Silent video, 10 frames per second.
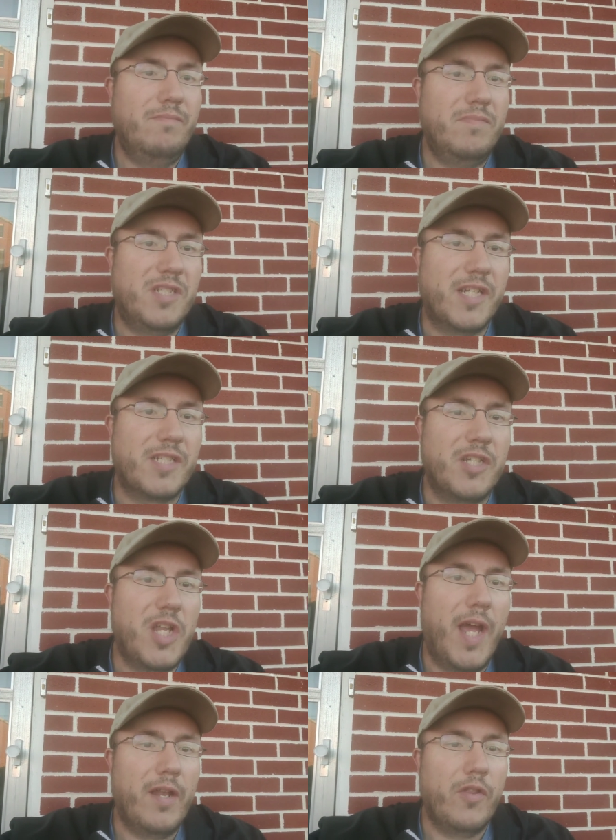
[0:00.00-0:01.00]
six to
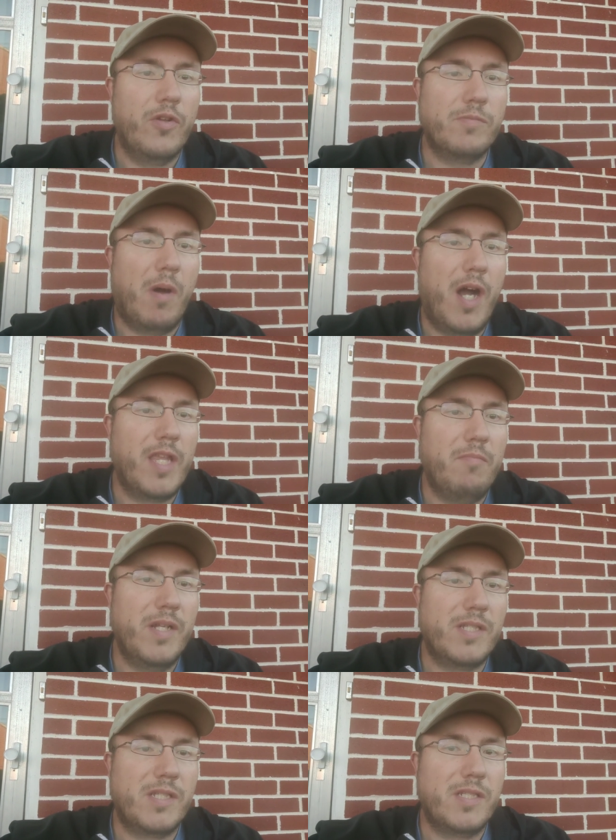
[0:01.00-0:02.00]
10 of those
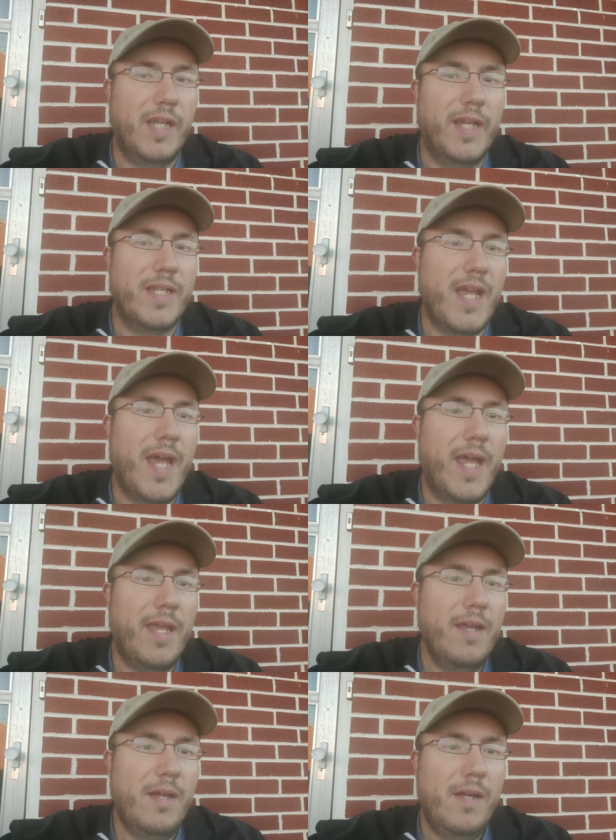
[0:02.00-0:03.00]
monuments in a
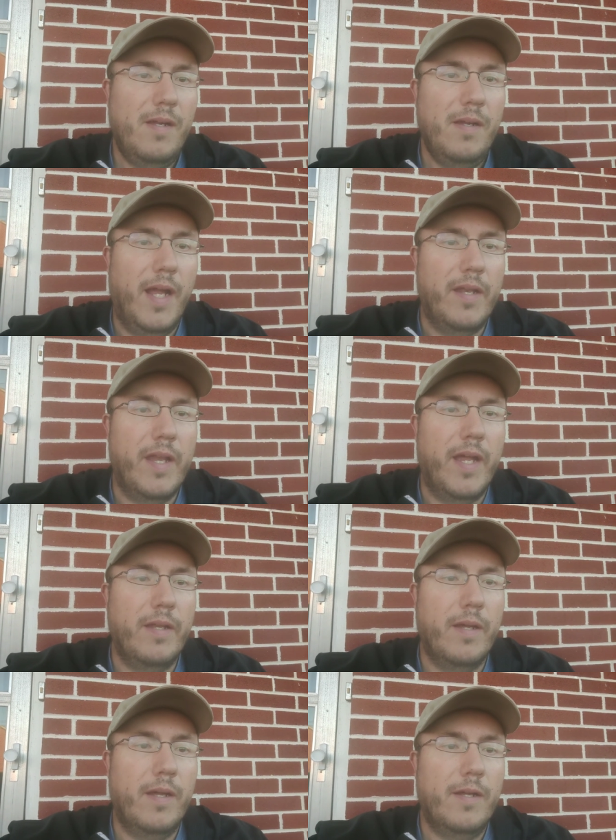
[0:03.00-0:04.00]
day and
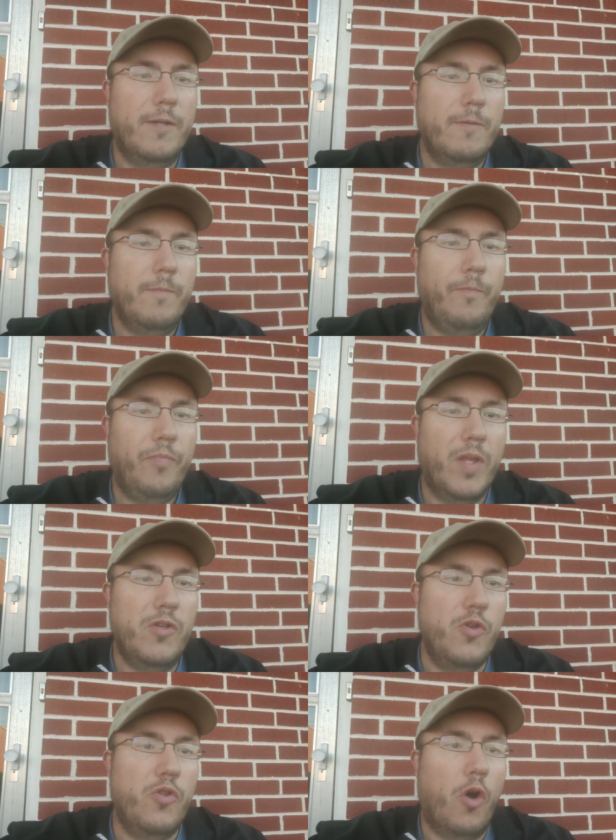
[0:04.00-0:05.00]
then uh,
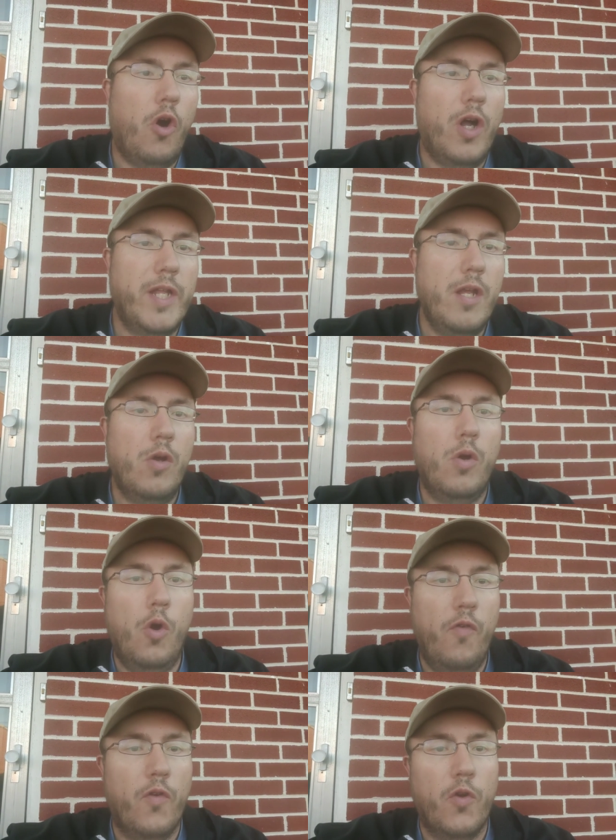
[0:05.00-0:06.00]
do the audio
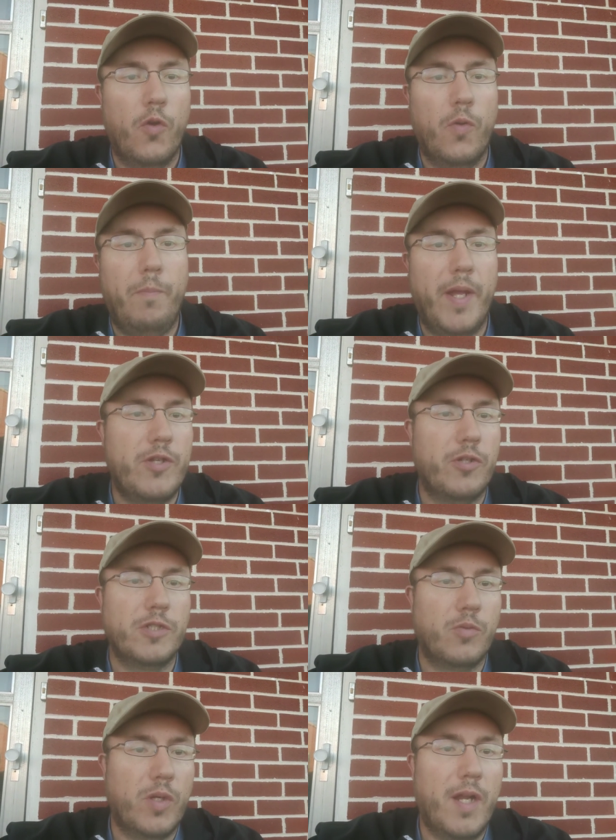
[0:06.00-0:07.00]
over
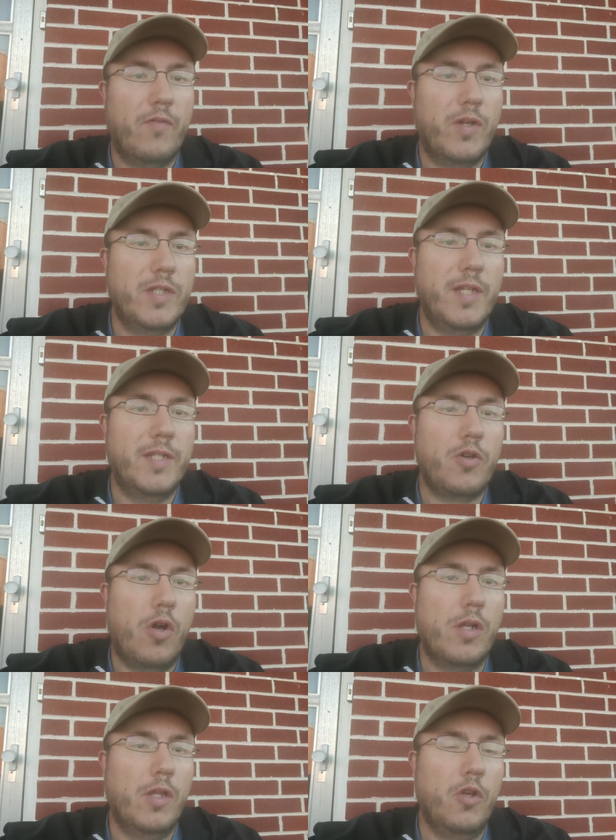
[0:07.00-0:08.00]
pictures or whatever and, and,
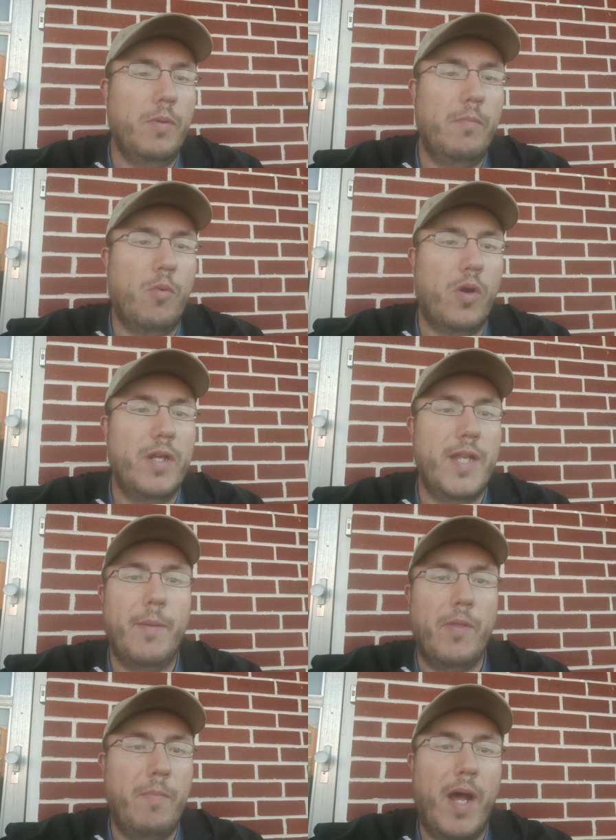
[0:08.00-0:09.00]
talk a little bit more in
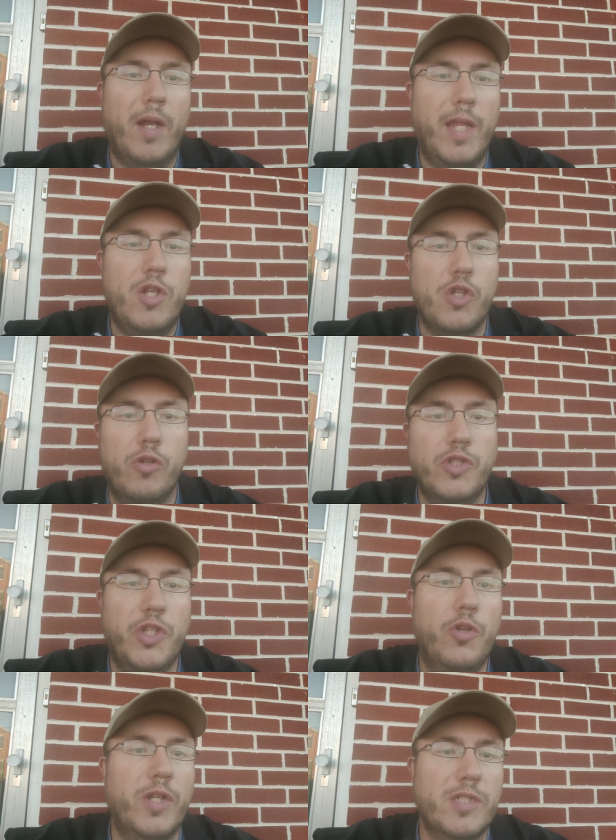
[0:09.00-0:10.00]
depth about each of those
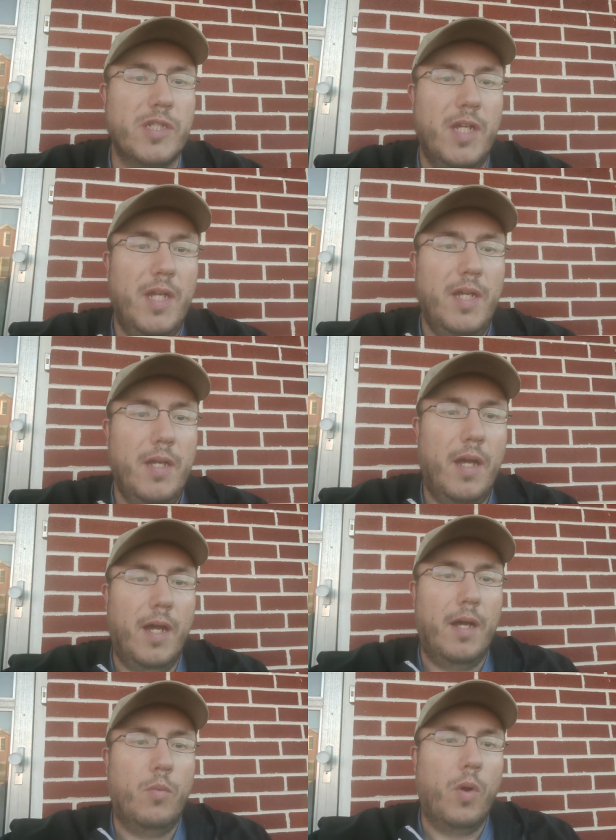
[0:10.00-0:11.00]
units,
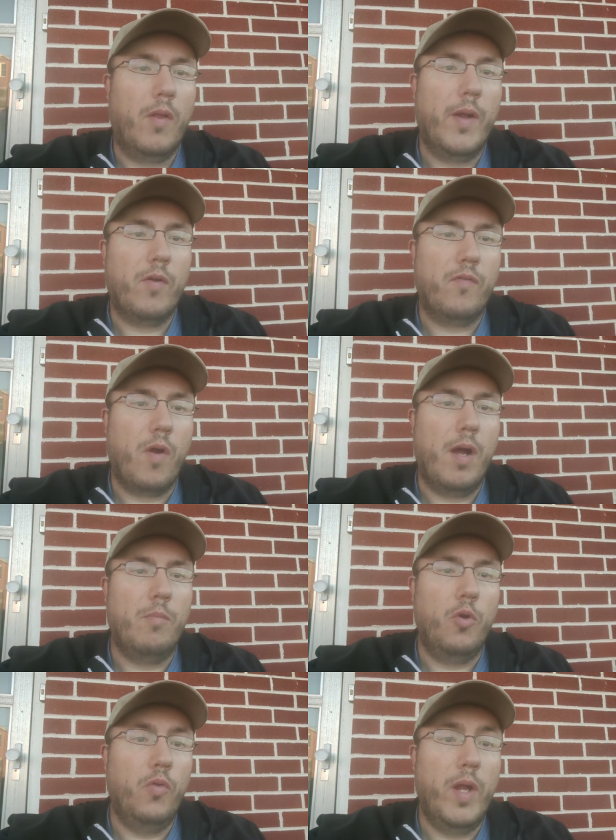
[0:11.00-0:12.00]
uh, where they were
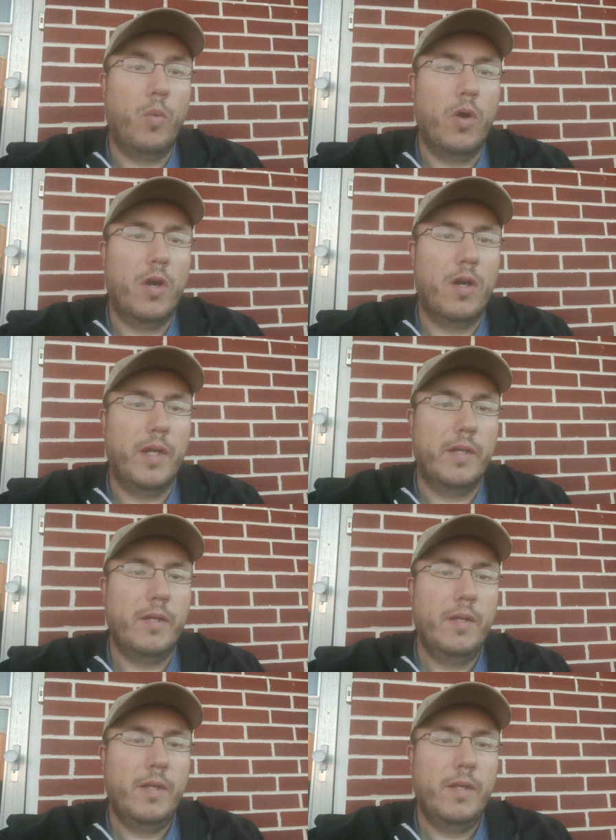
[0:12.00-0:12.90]
from, who they were, and